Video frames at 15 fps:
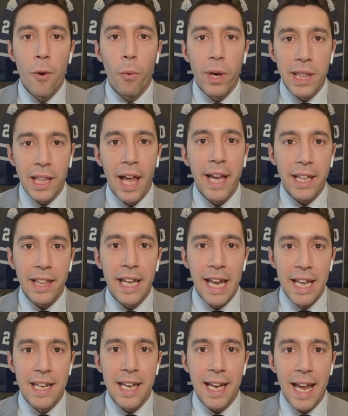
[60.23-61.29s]
would likely
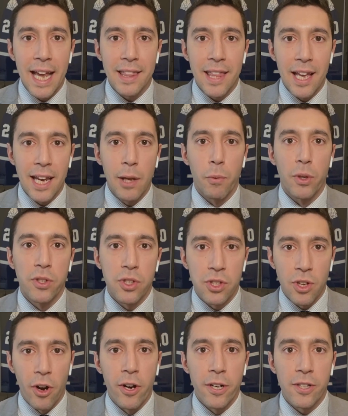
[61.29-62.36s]
indicate that he will
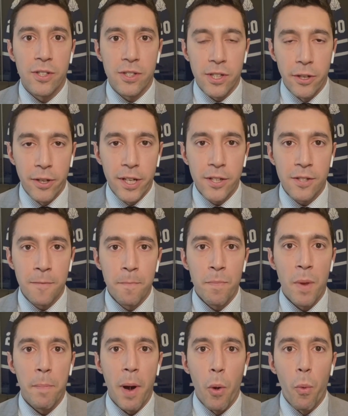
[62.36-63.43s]
start a series,
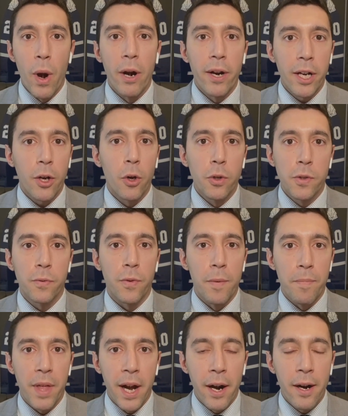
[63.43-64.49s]
but where it goes
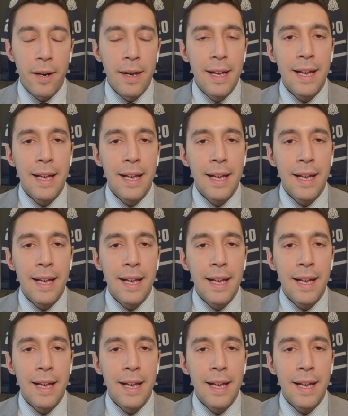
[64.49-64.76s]
from there,